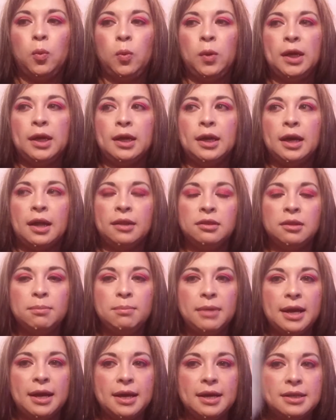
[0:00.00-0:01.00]
We got the
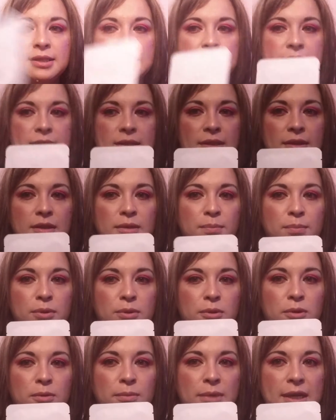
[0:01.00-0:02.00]
mask, the
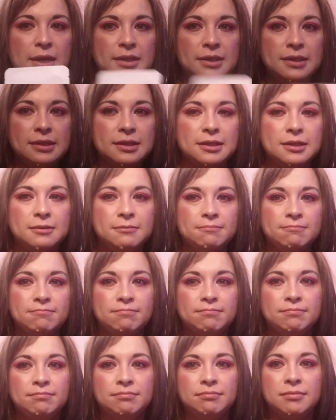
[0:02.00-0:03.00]
pearl mask.
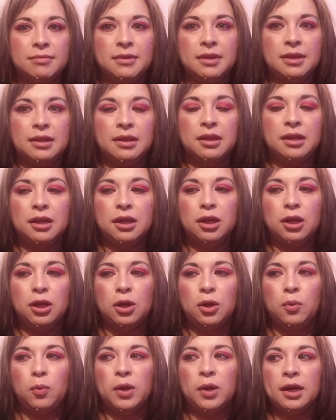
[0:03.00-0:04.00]

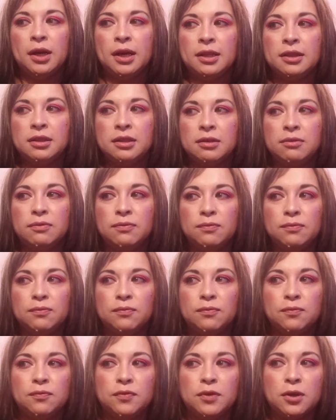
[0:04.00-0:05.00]
We got the
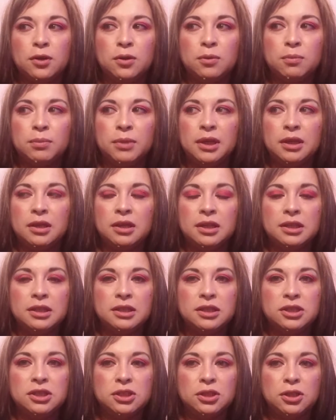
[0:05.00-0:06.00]
foaming
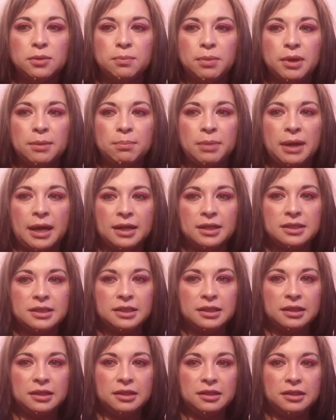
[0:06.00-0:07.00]
conditioner by
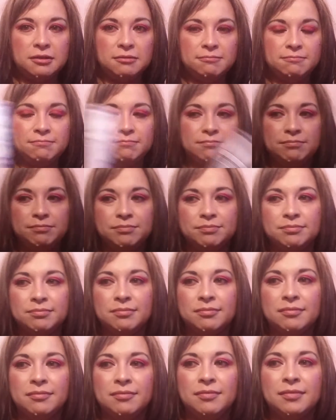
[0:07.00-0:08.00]
Pantene.
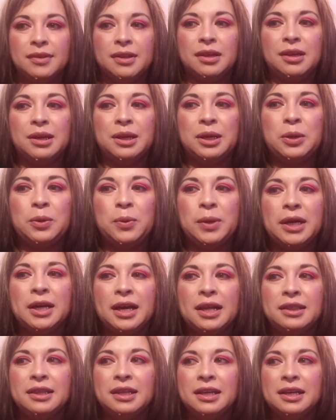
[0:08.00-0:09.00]
We
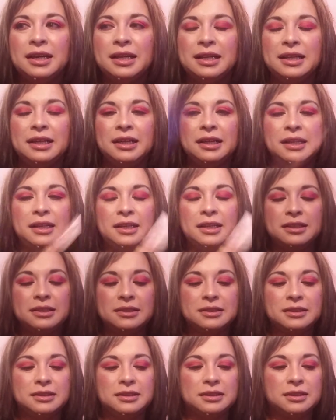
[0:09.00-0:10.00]
got the Kleenex
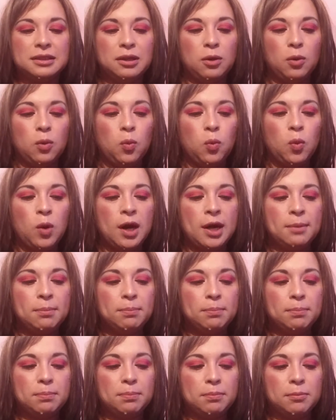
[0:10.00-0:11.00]
wipe,
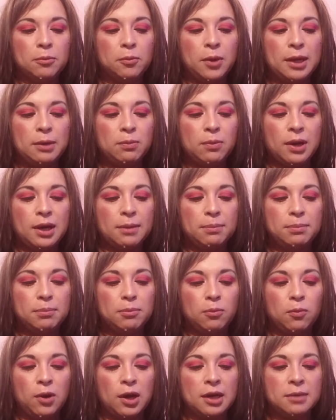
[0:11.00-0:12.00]
wet wipe,
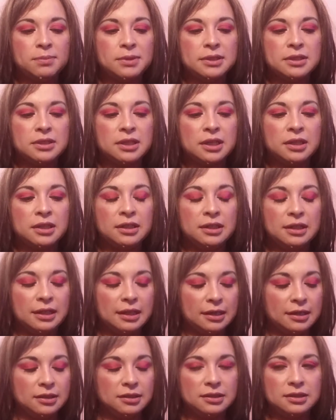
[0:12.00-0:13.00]
wipes gently
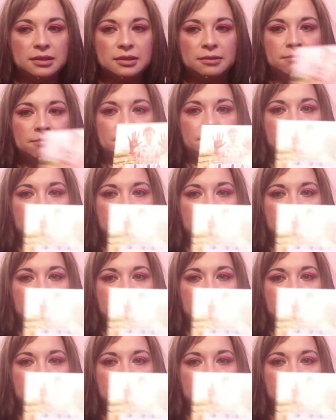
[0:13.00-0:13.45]
cleanse.